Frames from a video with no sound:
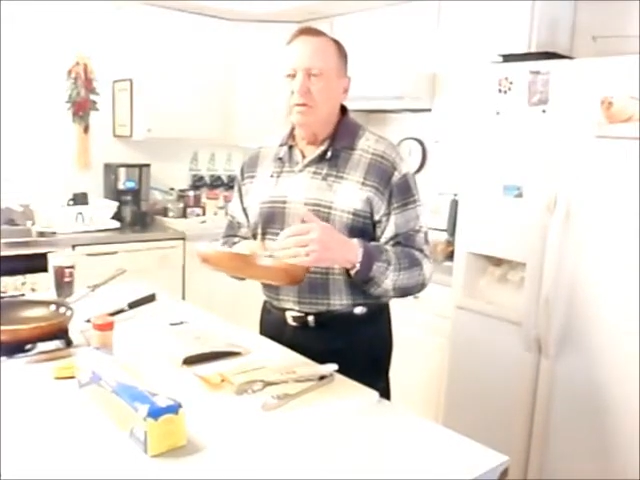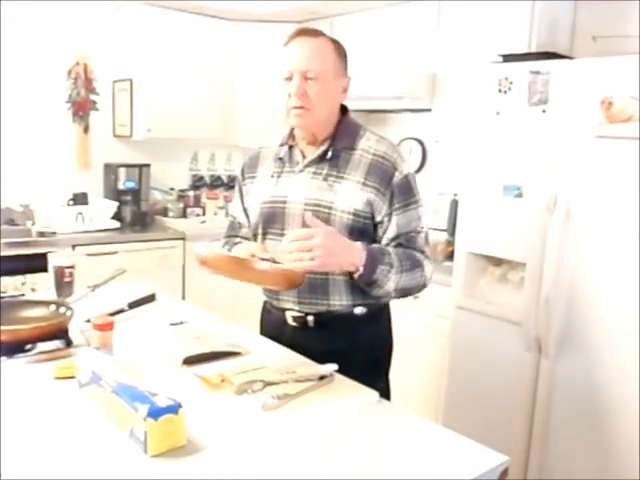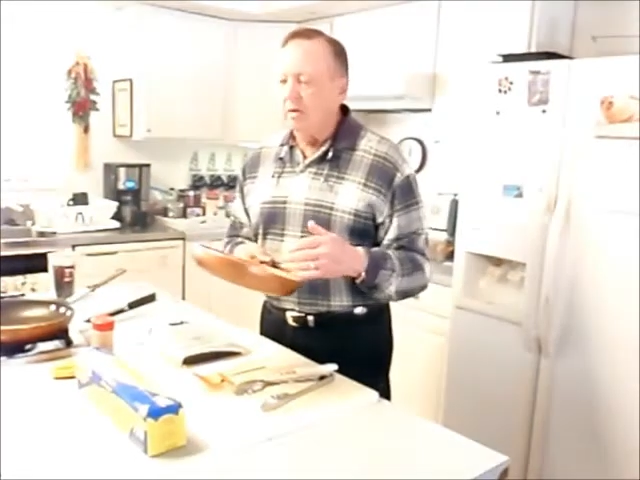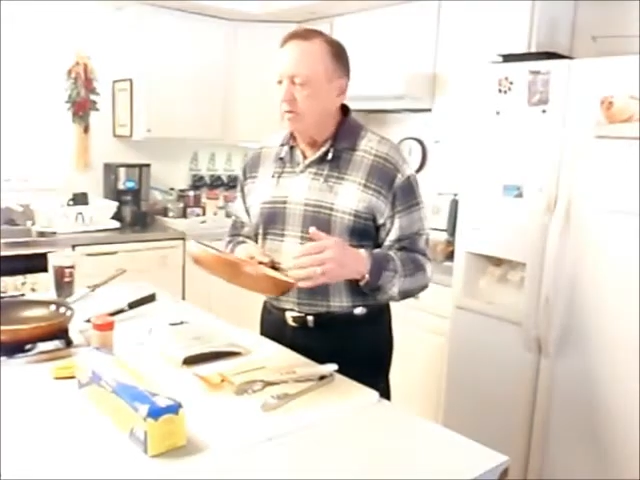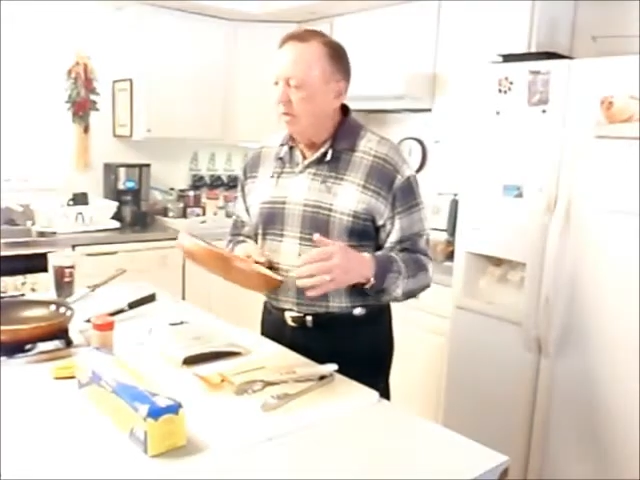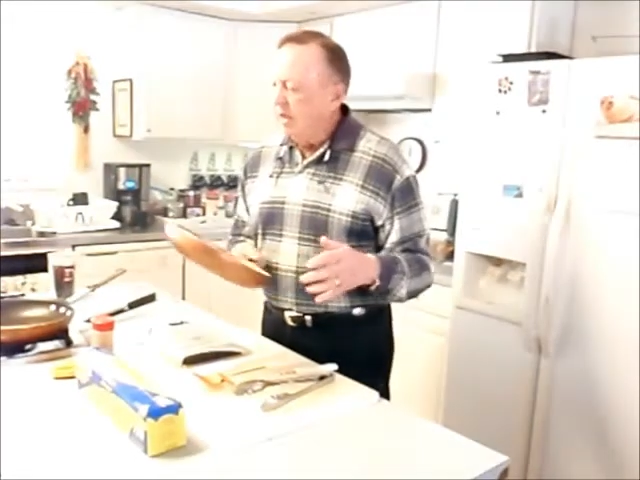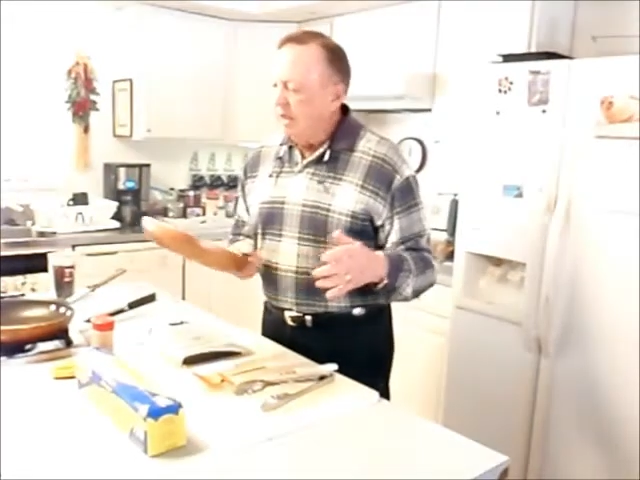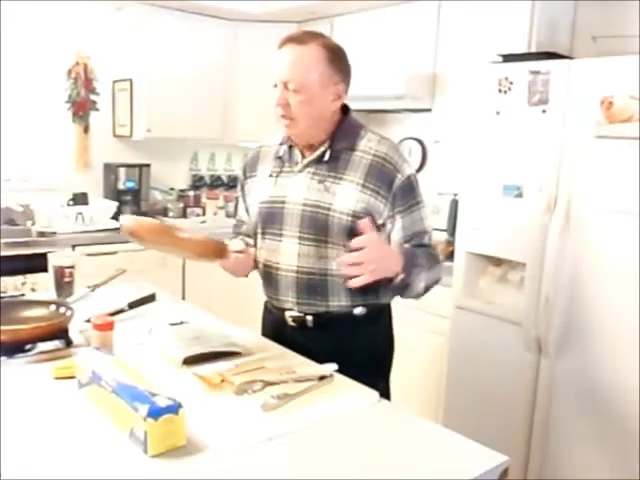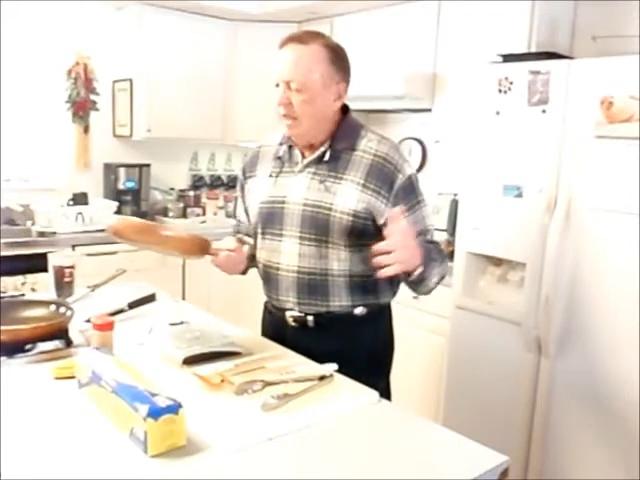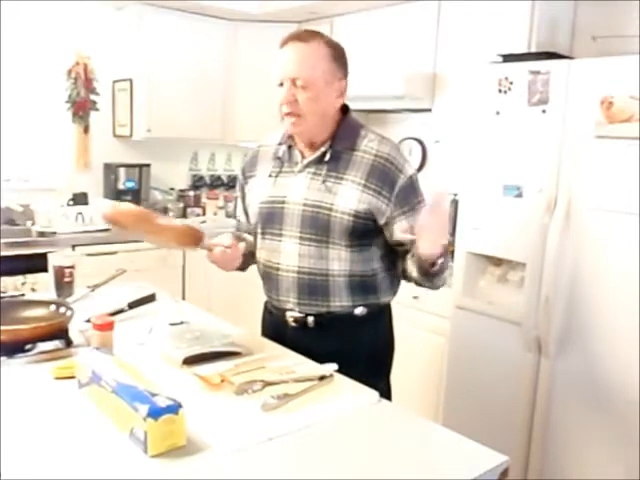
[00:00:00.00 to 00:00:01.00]
So
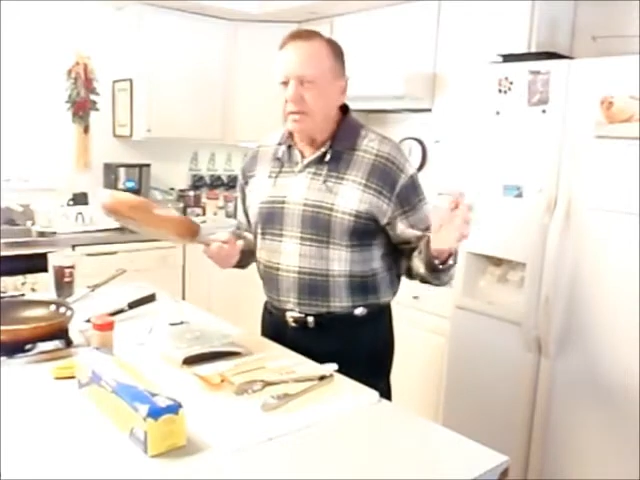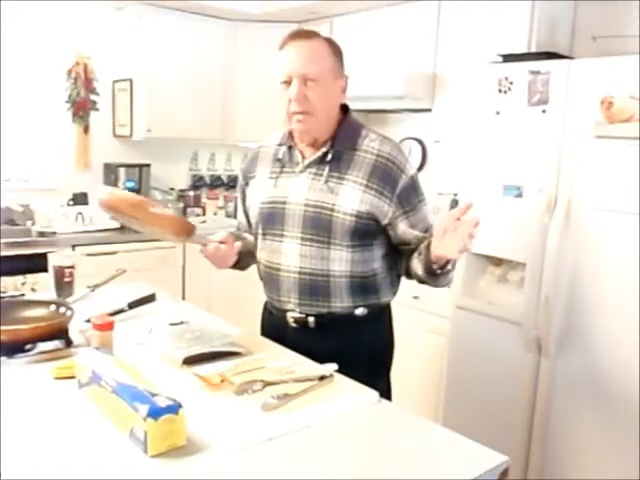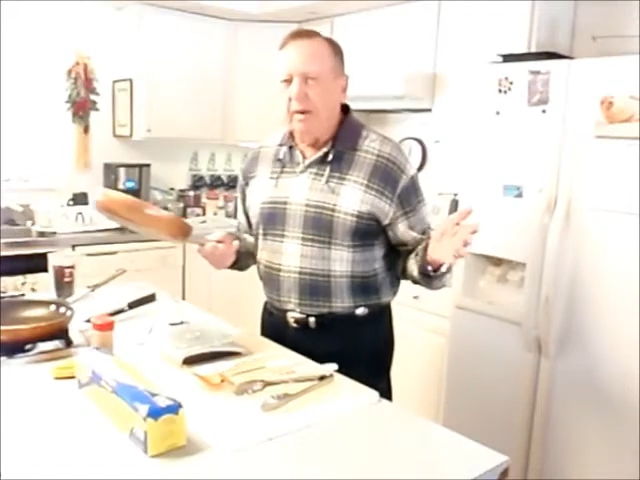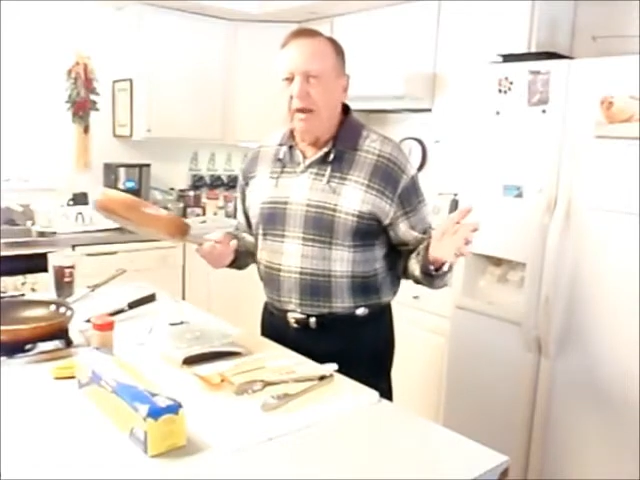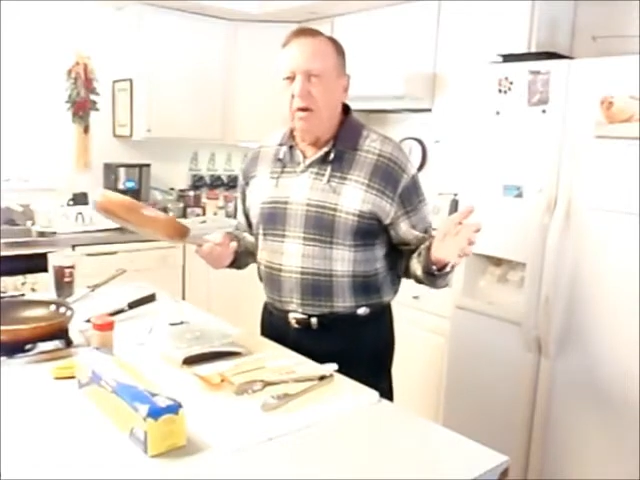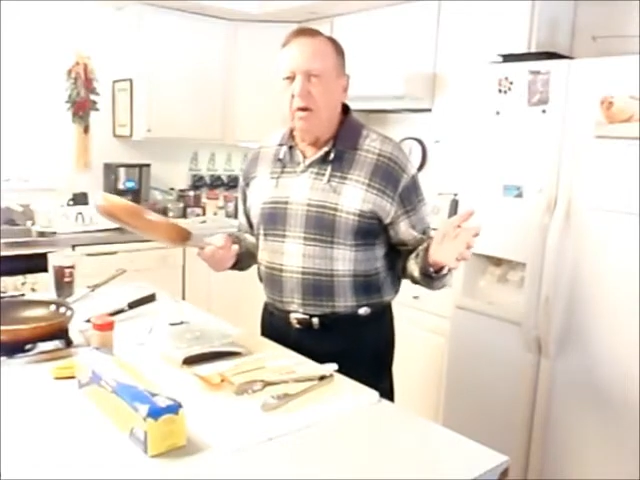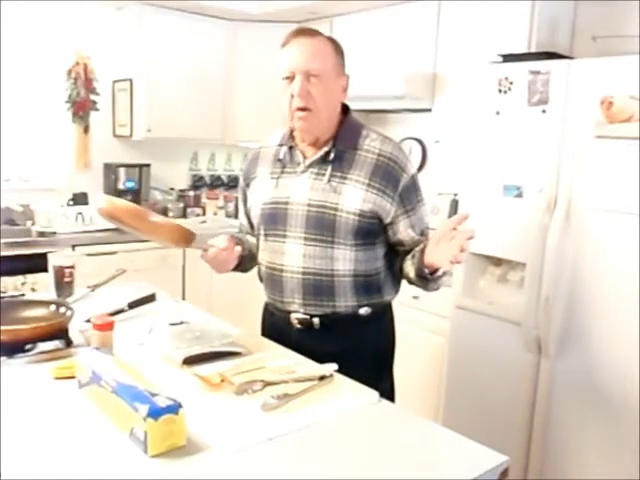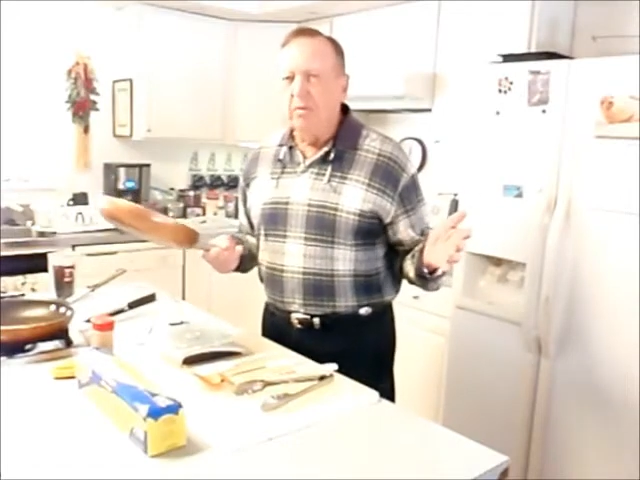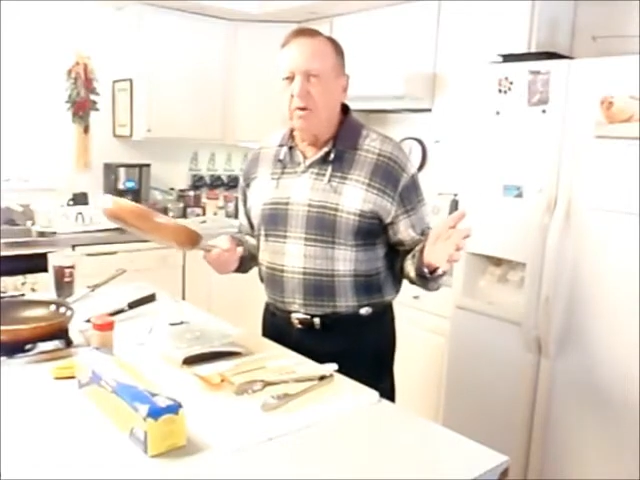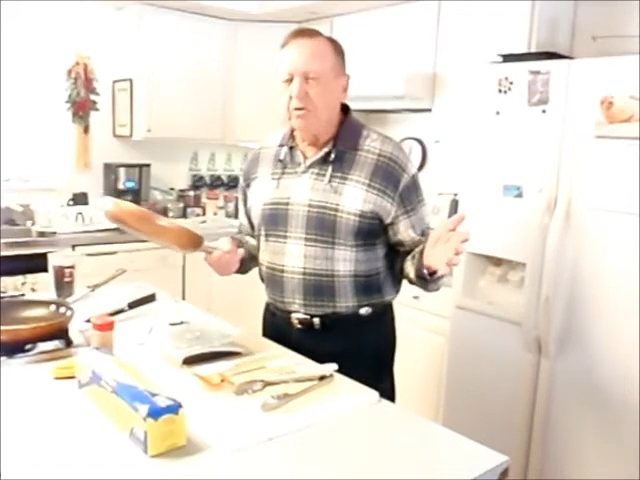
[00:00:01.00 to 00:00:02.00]
that's about all
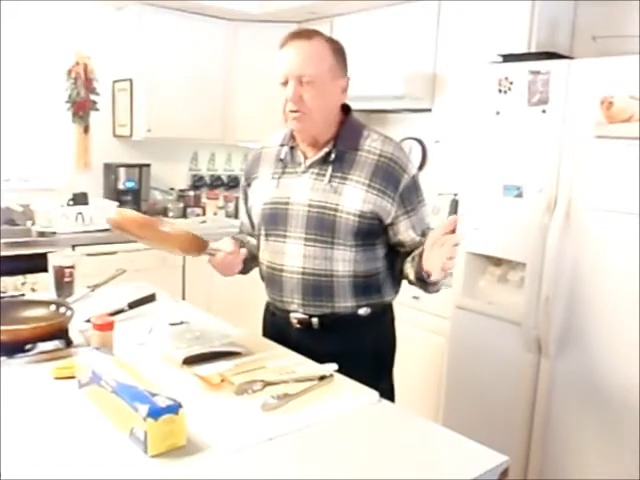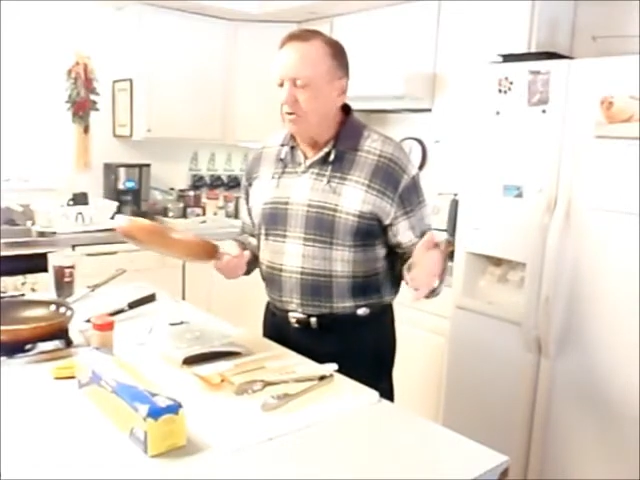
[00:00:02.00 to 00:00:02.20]
I'm going to